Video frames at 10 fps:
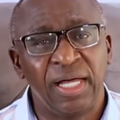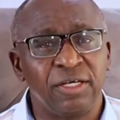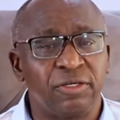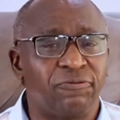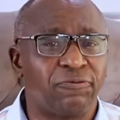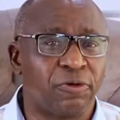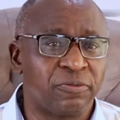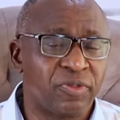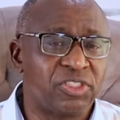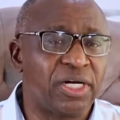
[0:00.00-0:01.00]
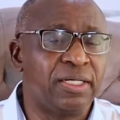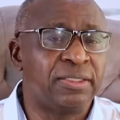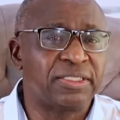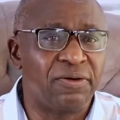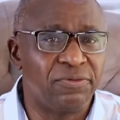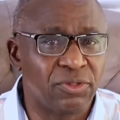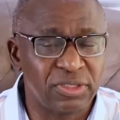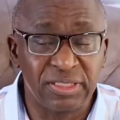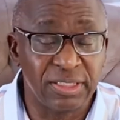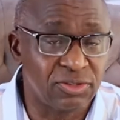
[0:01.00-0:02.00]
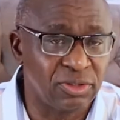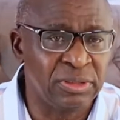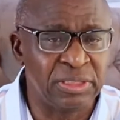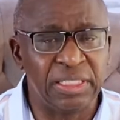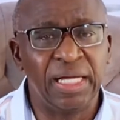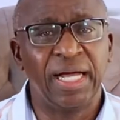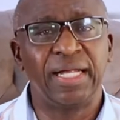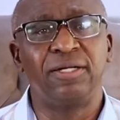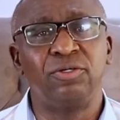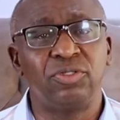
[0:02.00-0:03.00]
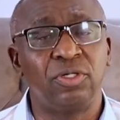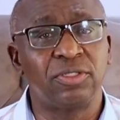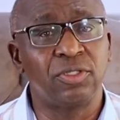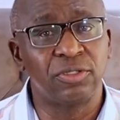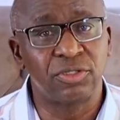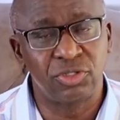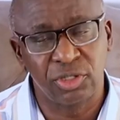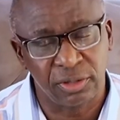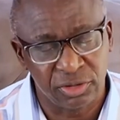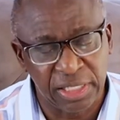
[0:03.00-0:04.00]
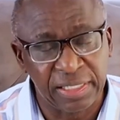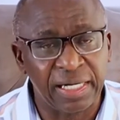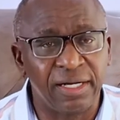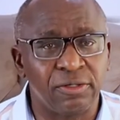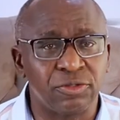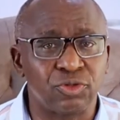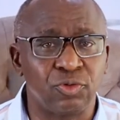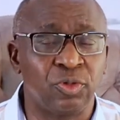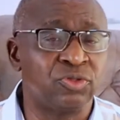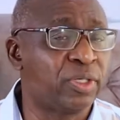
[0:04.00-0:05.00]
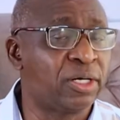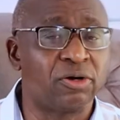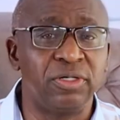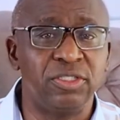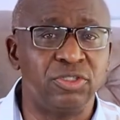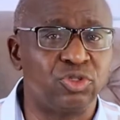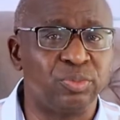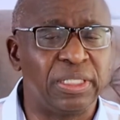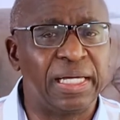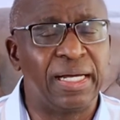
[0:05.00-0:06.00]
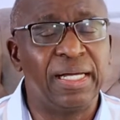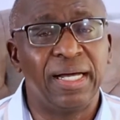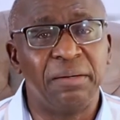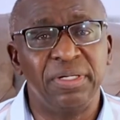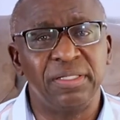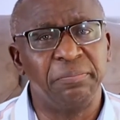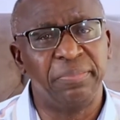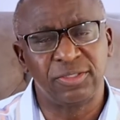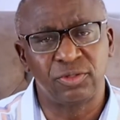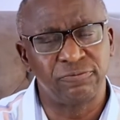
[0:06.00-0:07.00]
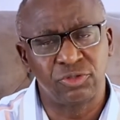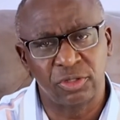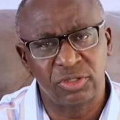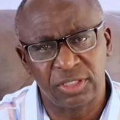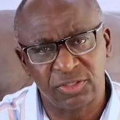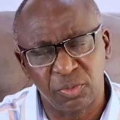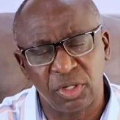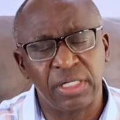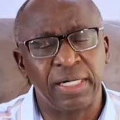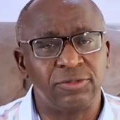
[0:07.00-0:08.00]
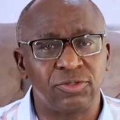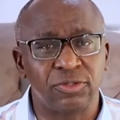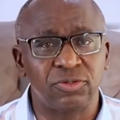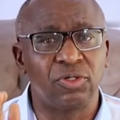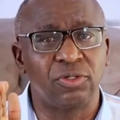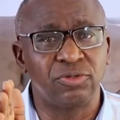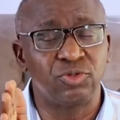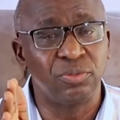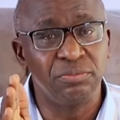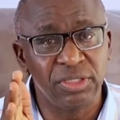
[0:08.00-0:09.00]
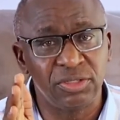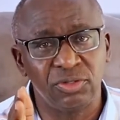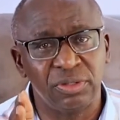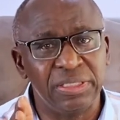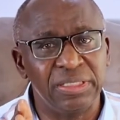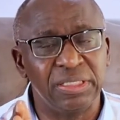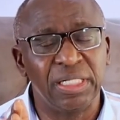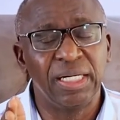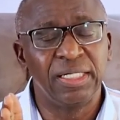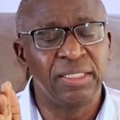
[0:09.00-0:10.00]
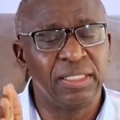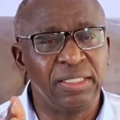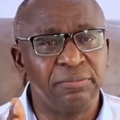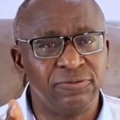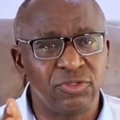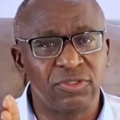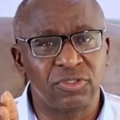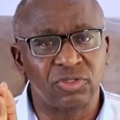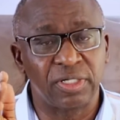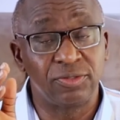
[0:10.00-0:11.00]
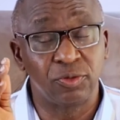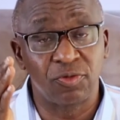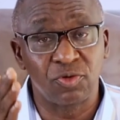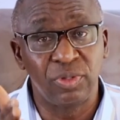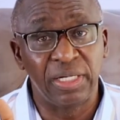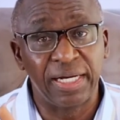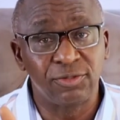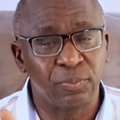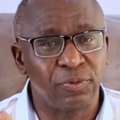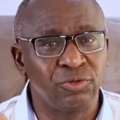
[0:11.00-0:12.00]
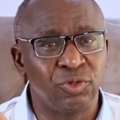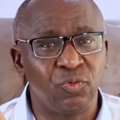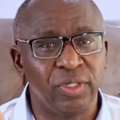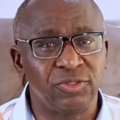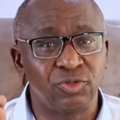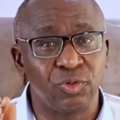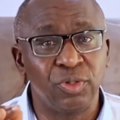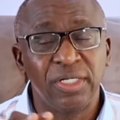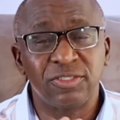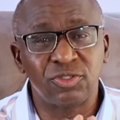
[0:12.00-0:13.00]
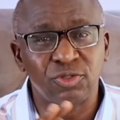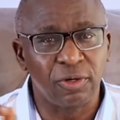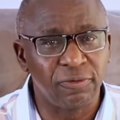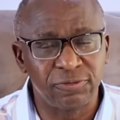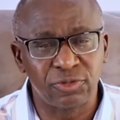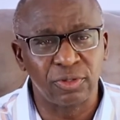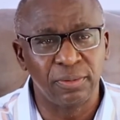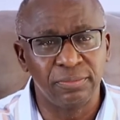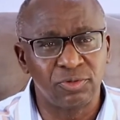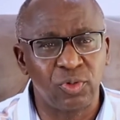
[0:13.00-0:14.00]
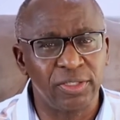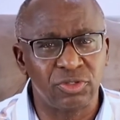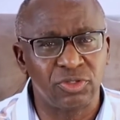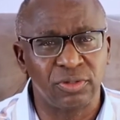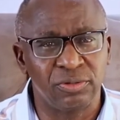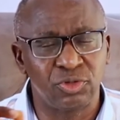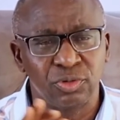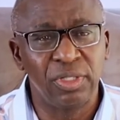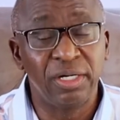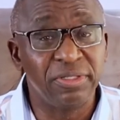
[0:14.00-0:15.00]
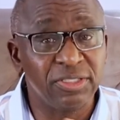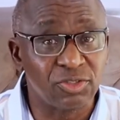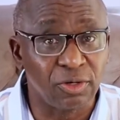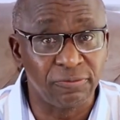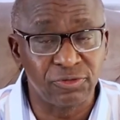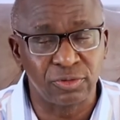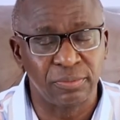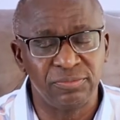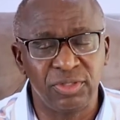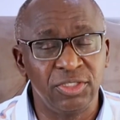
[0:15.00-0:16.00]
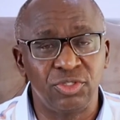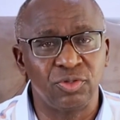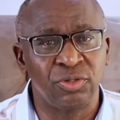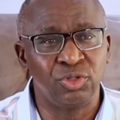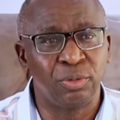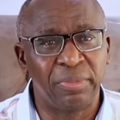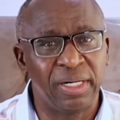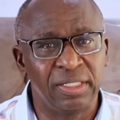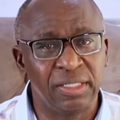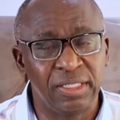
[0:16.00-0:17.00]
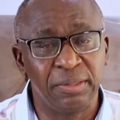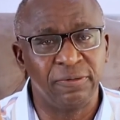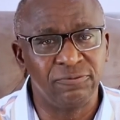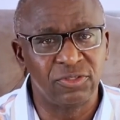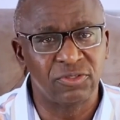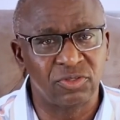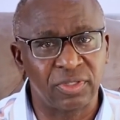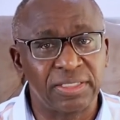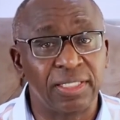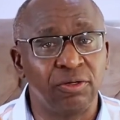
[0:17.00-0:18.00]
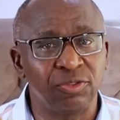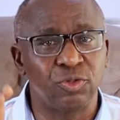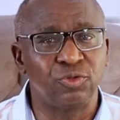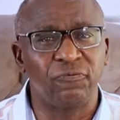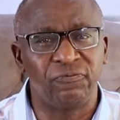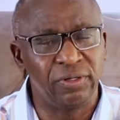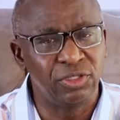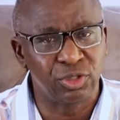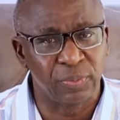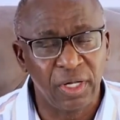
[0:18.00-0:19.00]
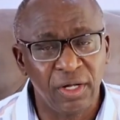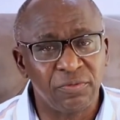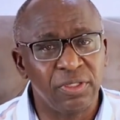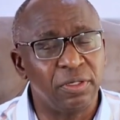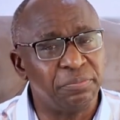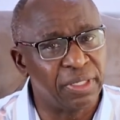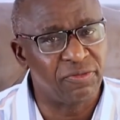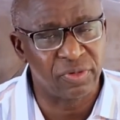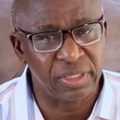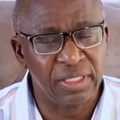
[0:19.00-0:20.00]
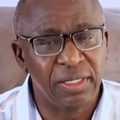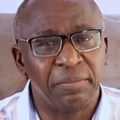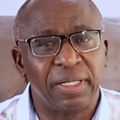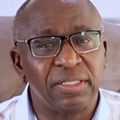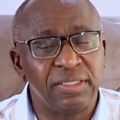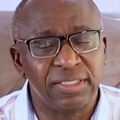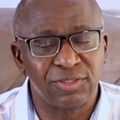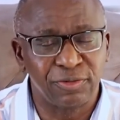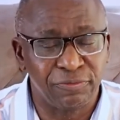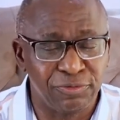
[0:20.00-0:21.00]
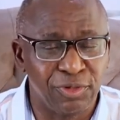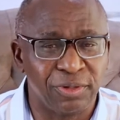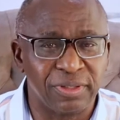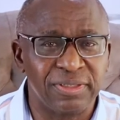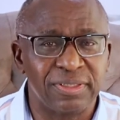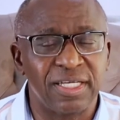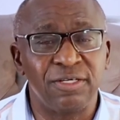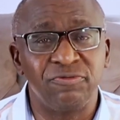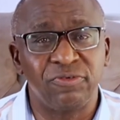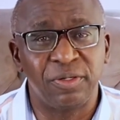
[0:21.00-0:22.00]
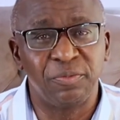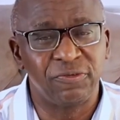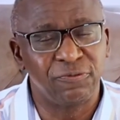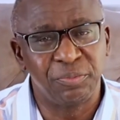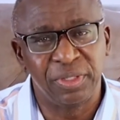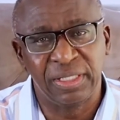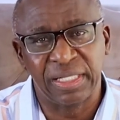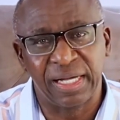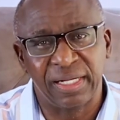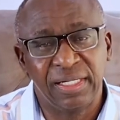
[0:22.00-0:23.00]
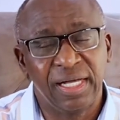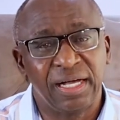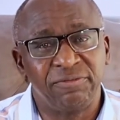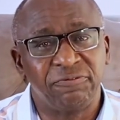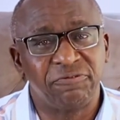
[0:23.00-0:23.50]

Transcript: Thank you for sharing time with us. It's a Sunday, and I know you got to go to church, and I also want to encourage you to be there and make the best of church this morning. I trust God to meet your need in the name of Jesus Christ to throw light upon your ways, to solve some question, to resolve some issue on your mind in the name of Jesus Christ, and also to fellowship with the brethren by the grace of God. Thank you very much for being there. Have a